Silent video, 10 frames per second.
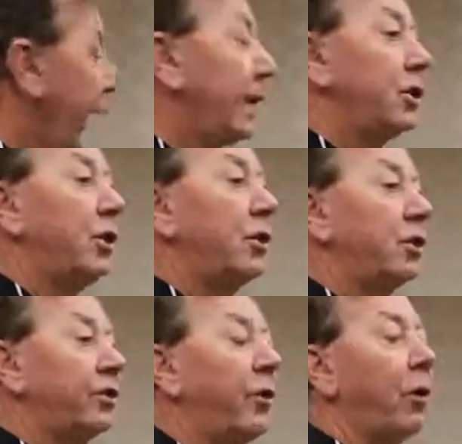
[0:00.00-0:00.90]
And you
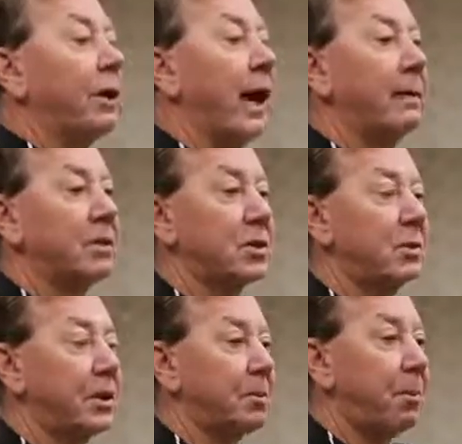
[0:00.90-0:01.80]
use 4 times as
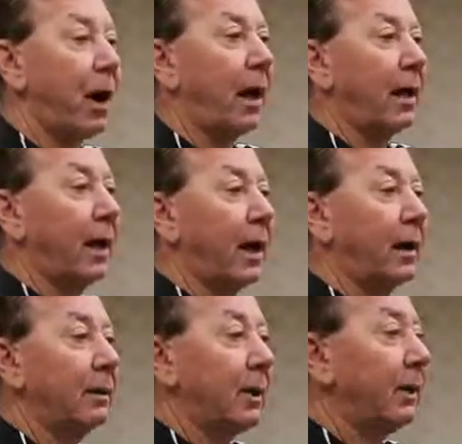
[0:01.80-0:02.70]
much product
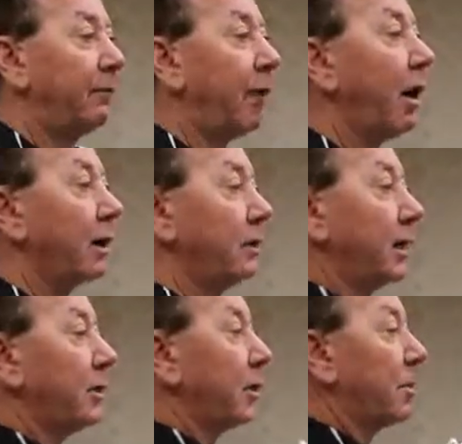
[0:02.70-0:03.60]
volume
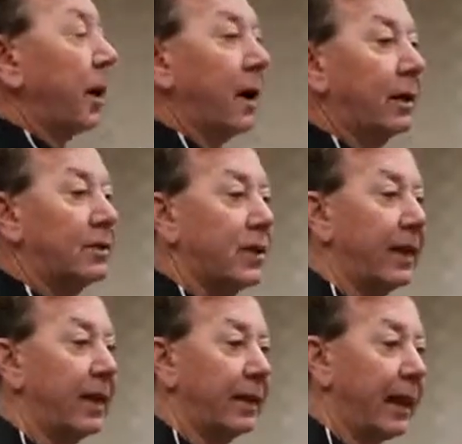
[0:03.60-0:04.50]
in your product as
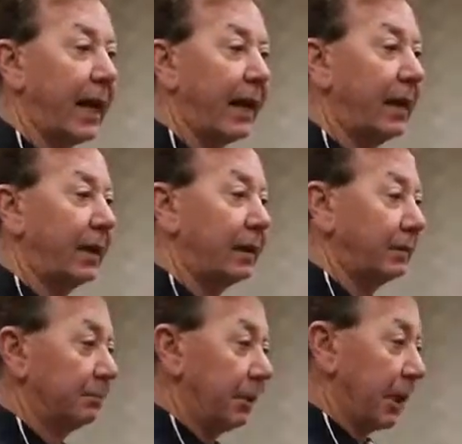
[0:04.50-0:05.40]
they did. They had
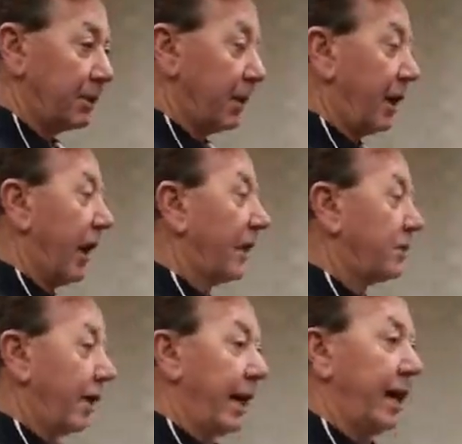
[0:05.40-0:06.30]
less than an
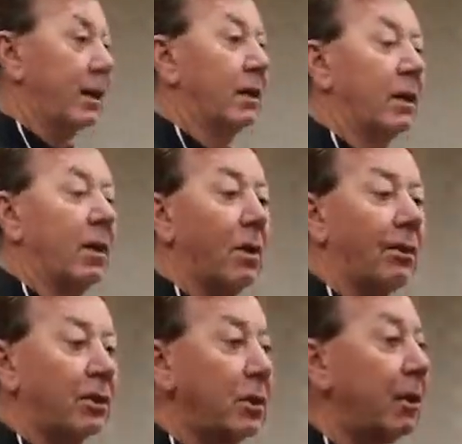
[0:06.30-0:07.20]
ounce, and I had a little
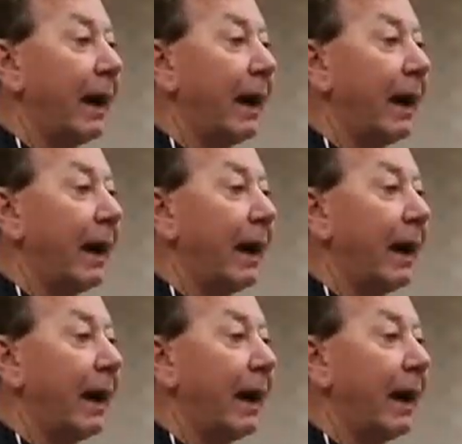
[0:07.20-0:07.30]
over 2